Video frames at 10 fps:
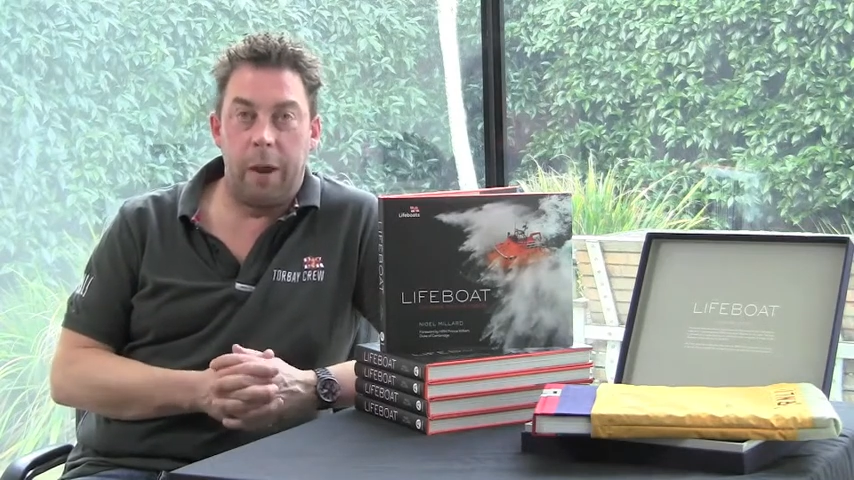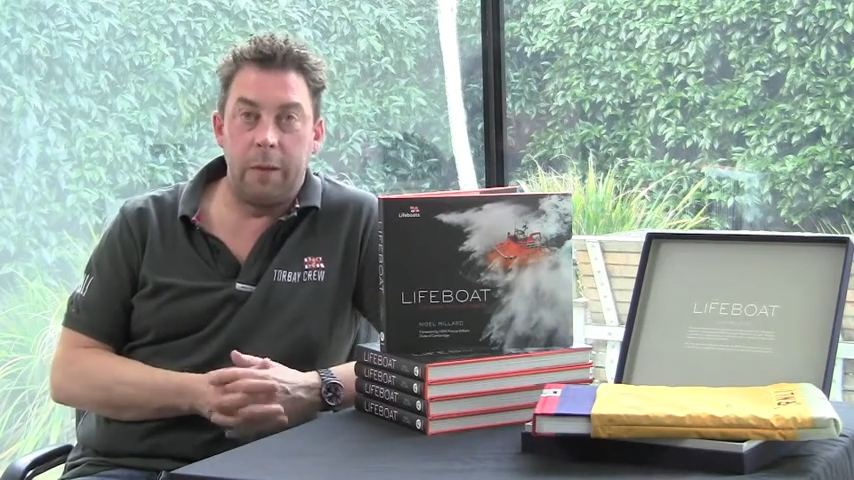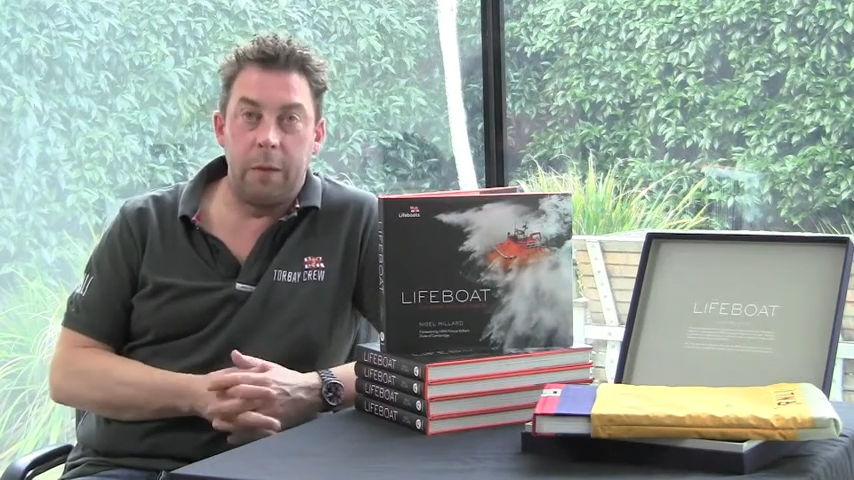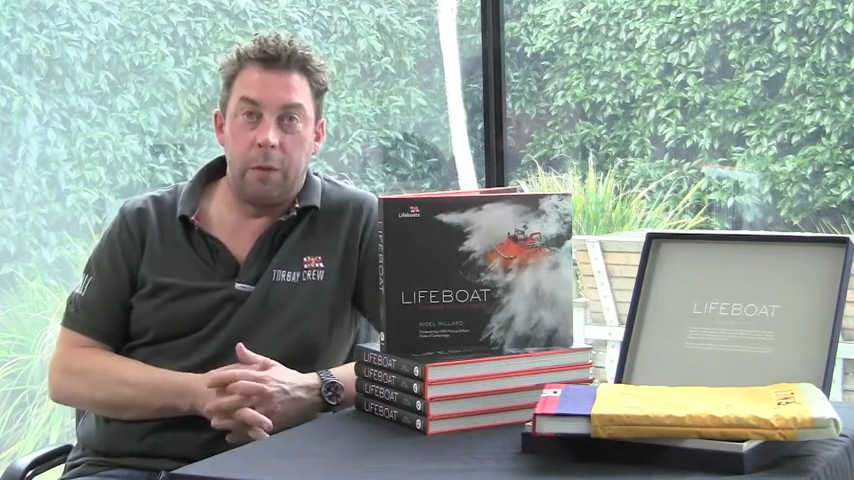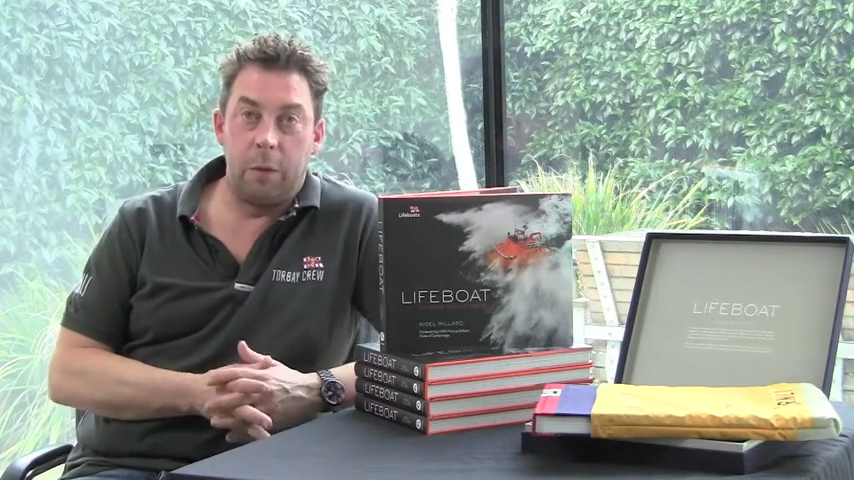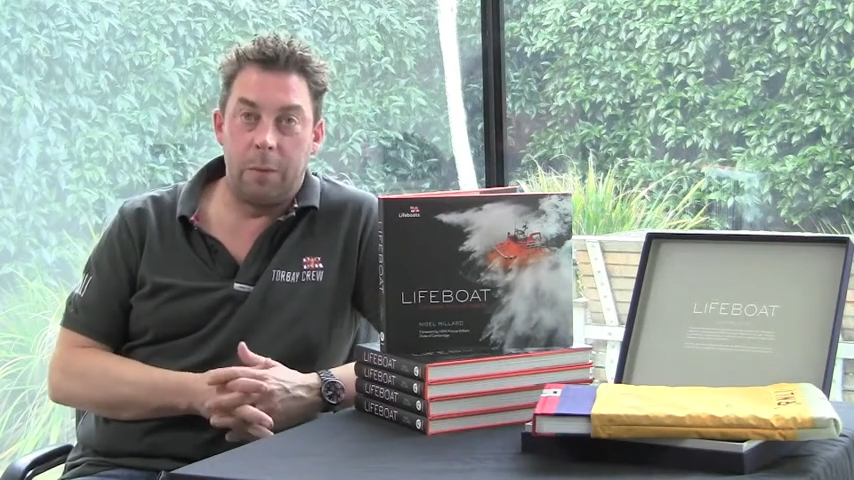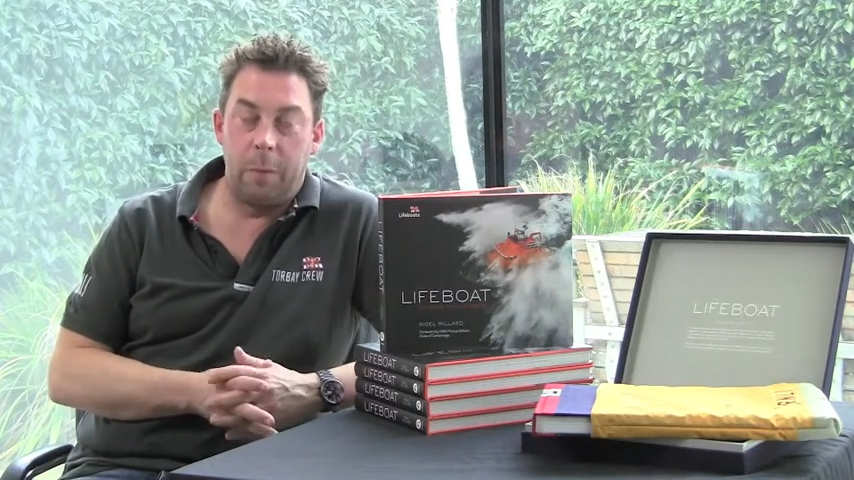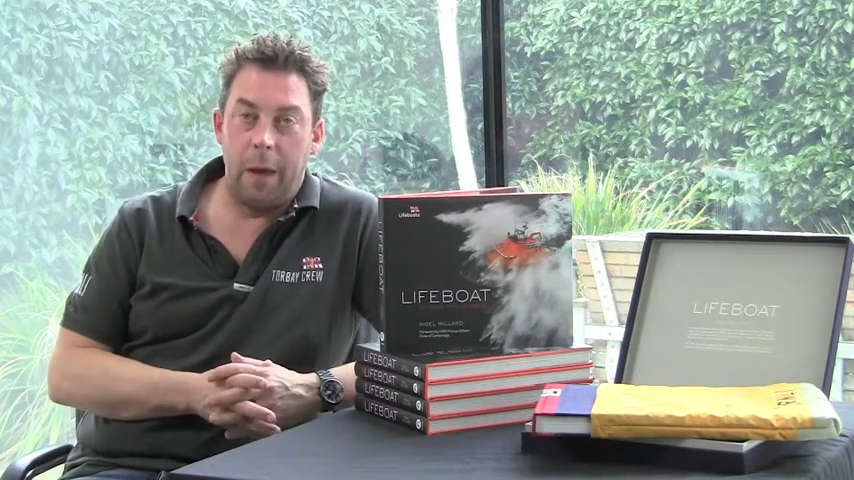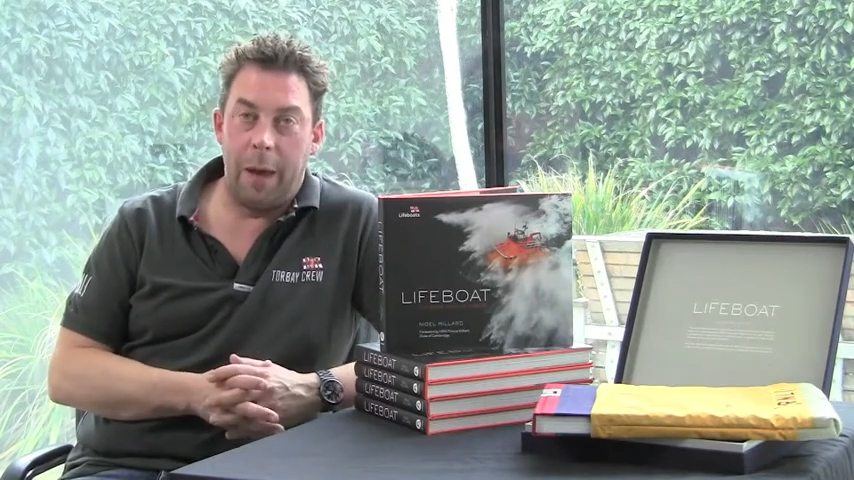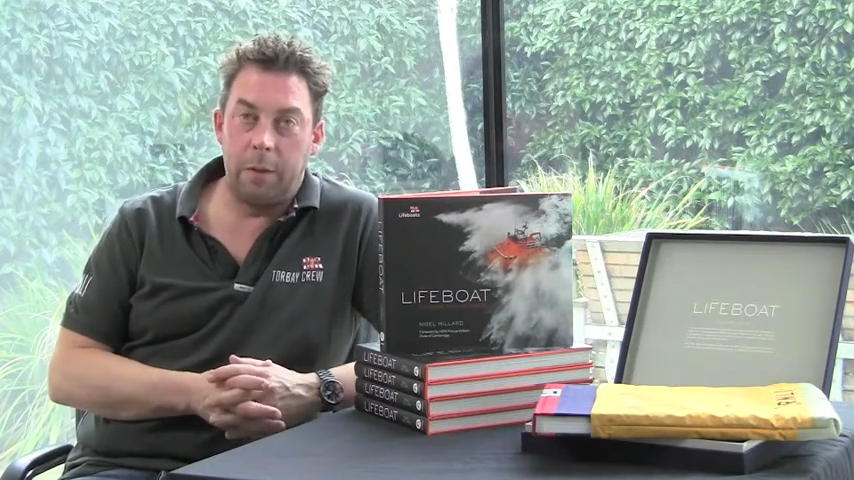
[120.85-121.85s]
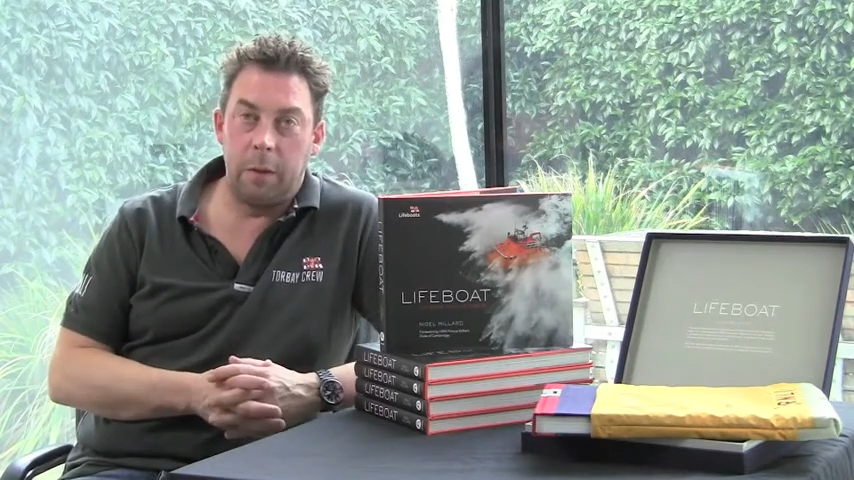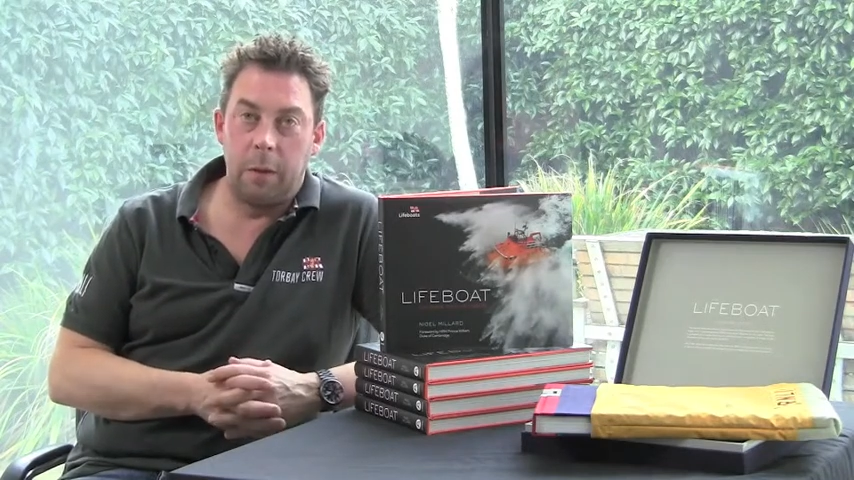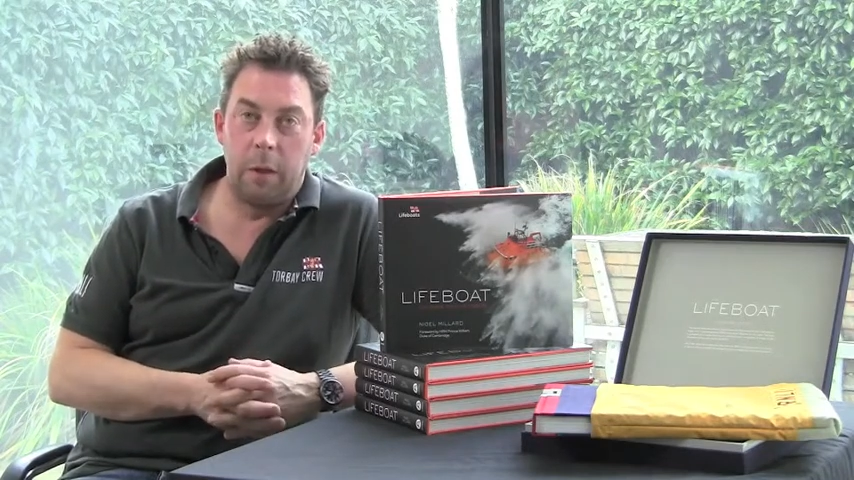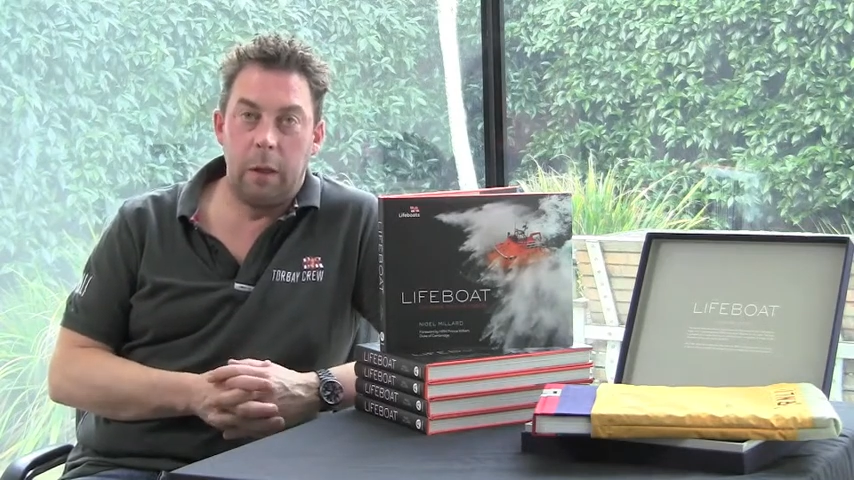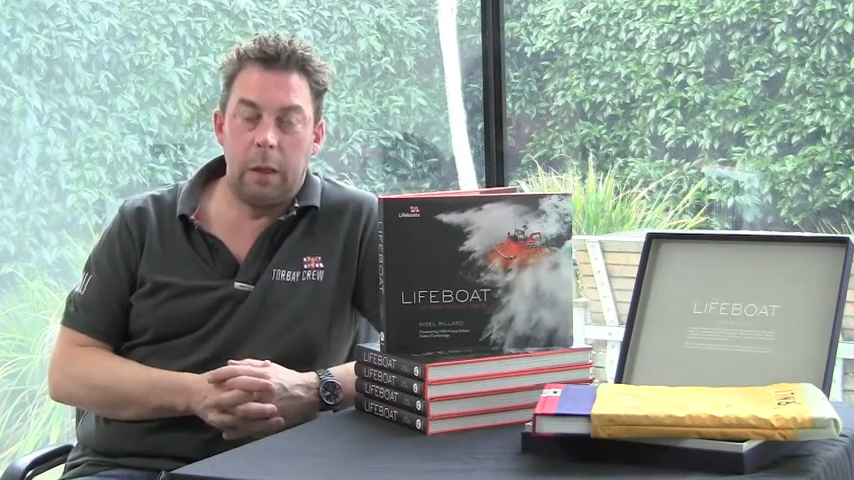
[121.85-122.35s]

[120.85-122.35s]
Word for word: created for us by Epson,